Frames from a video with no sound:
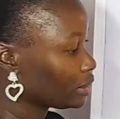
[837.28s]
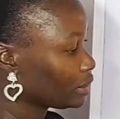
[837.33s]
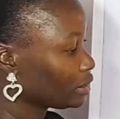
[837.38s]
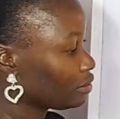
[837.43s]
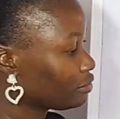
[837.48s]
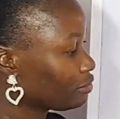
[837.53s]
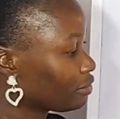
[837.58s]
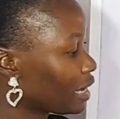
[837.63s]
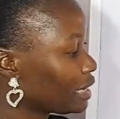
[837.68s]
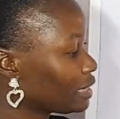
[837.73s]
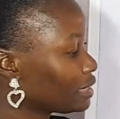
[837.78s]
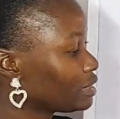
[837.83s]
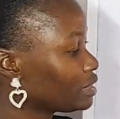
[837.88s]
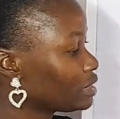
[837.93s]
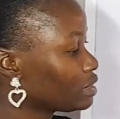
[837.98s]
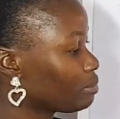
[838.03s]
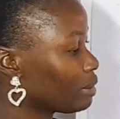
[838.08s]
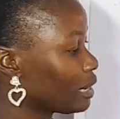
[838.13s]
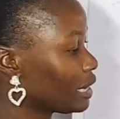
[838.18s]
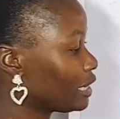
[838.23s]
Divide
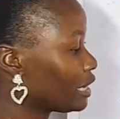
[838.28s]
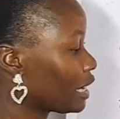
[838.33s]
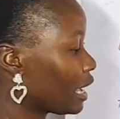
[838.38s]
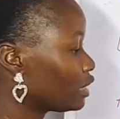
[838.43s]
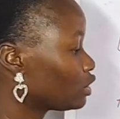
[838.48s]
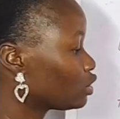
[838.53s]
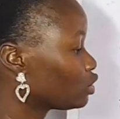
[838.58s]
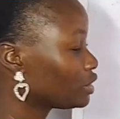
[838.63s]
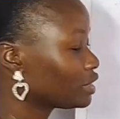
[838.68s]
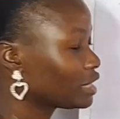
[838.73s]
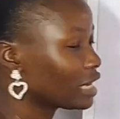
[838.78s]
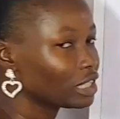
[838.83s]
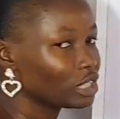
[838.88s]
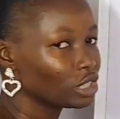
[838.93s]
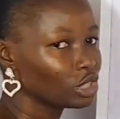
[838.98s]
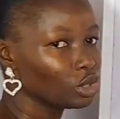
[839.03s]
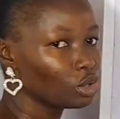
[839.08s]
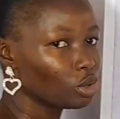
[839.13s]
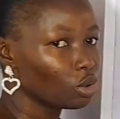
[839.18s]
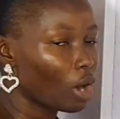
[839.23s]
this by 9 to
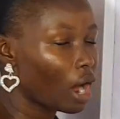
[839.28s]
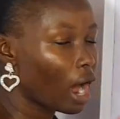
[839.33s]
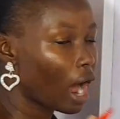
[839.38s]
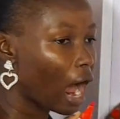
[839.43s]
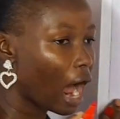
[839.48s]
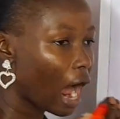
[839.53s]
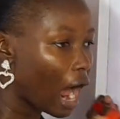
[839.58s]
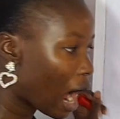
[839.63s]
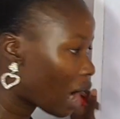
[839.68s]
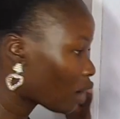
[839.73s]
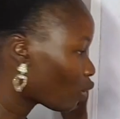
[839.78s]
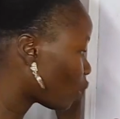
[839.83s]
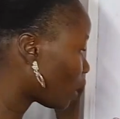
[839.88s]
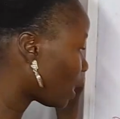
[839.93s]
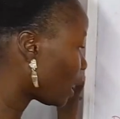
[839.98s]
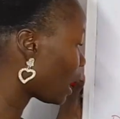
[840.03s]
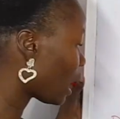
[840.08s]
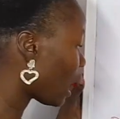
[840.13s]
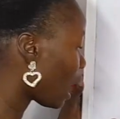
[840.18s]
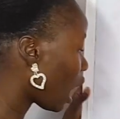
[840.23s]
get your
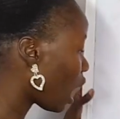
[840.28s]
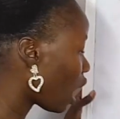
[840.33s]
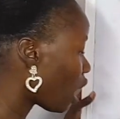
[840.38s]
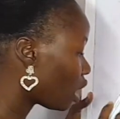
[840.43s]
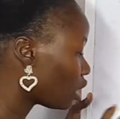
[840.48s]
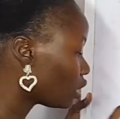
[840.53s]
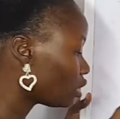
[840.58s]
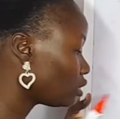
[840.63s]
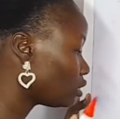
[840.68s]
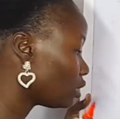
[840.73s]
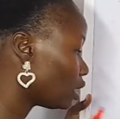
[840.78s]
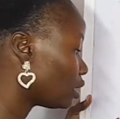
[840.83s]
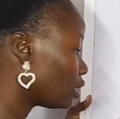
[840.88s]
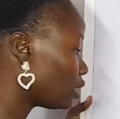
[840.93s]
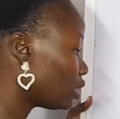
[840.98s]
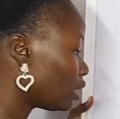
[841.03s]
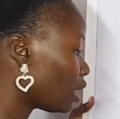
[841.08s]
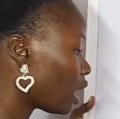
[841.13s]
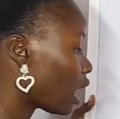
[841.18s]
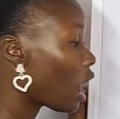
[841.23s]
hour
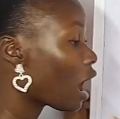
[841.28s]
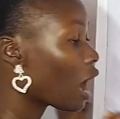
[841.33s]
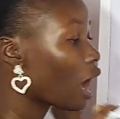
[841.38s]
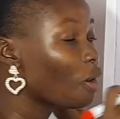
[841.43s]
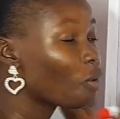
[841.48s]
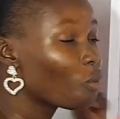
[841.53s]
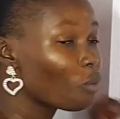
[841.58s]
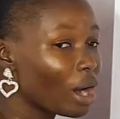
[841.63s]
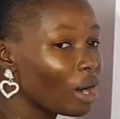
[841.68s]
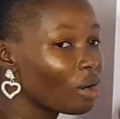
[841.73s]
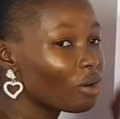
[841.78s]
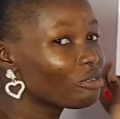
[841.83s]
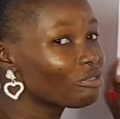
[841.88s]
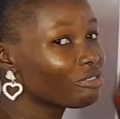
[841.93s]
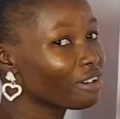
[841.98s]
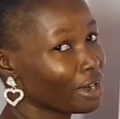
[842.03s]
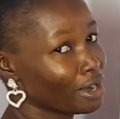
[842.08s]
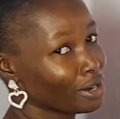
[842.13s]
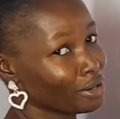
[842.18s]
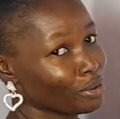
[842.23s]

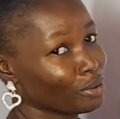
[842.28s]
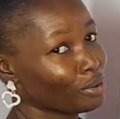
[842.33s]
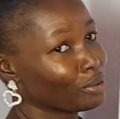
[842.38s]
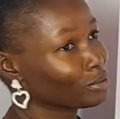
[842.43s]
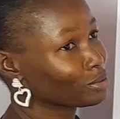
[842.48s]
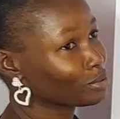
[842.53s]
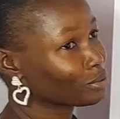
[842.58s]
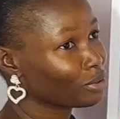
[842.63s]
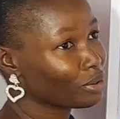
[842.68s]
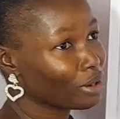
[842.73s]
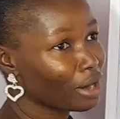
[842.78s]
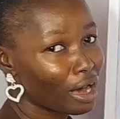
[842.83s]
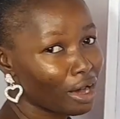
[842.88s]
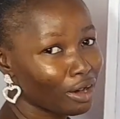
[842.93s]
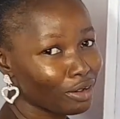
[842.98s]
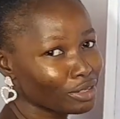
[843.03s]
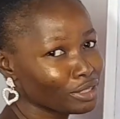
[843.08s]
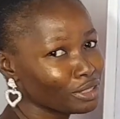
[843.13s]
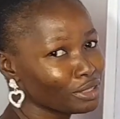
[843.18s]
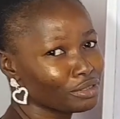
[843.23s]
overhead cost, or
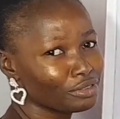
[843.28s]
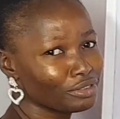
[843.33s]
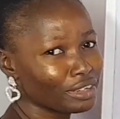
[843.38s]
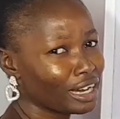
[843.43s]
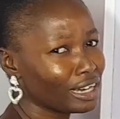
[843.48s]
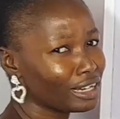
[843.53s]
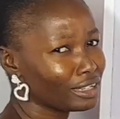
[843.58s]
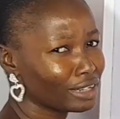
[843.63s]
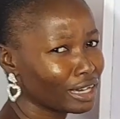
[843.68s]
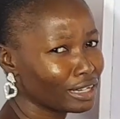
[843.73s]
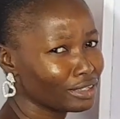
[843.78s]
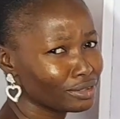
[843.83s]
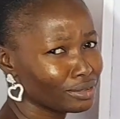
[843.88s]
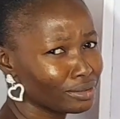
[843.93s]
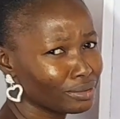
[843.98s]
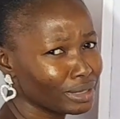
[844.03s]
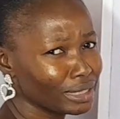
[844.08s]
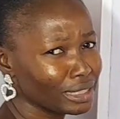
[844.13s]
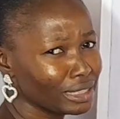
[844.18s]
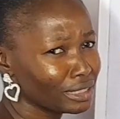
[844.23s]
hourly overhead. I don't know
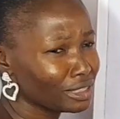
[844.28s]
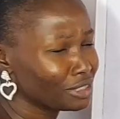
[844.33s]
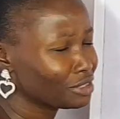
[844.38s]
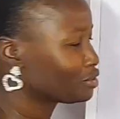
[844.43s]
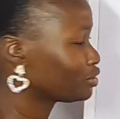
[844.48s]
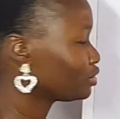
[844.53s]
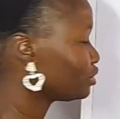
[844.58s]
what English to